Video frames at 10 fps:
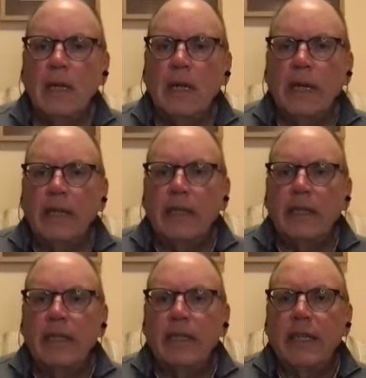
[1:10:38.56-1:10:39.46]
it
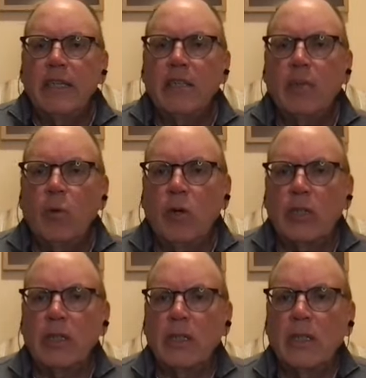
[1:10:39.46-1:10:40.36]
it takes some
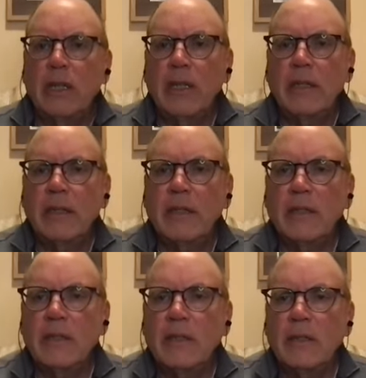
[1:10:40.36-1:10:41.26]
work uh,
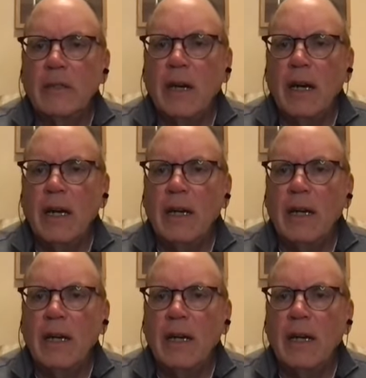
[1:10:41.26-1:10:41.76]
to uh,